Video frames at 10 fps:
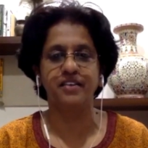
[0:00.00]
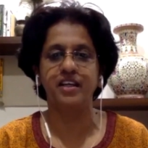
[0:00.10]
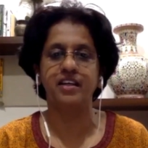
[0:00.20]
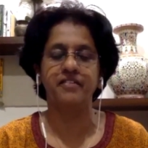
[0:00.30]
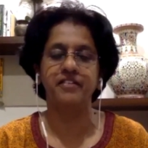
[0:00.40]
We
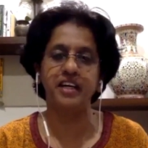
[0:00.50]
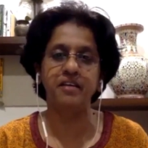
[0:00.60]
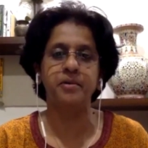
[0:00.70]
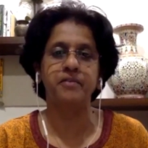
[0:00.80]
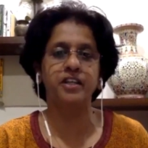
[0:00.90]
are
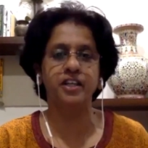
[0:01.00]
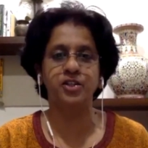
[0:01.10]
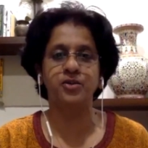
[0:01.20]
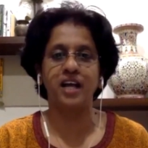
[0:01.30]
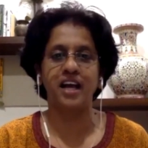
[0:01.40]
very
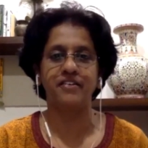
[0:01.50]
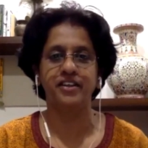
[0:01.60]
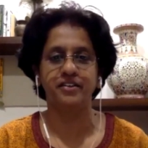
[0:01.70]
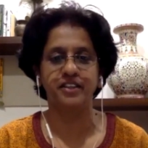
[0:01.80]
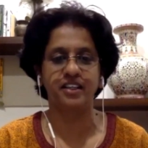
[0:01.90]
privileged to have
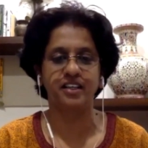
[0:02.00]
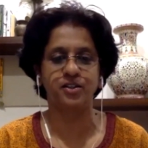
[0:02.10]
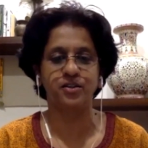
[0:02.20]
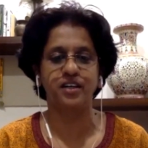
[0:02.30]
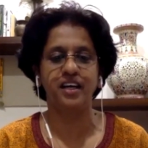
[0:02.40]
her with
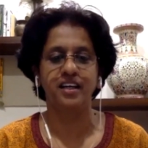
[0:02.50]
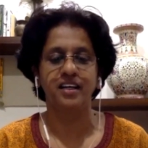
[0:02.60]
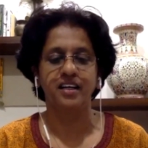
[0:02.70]
us today.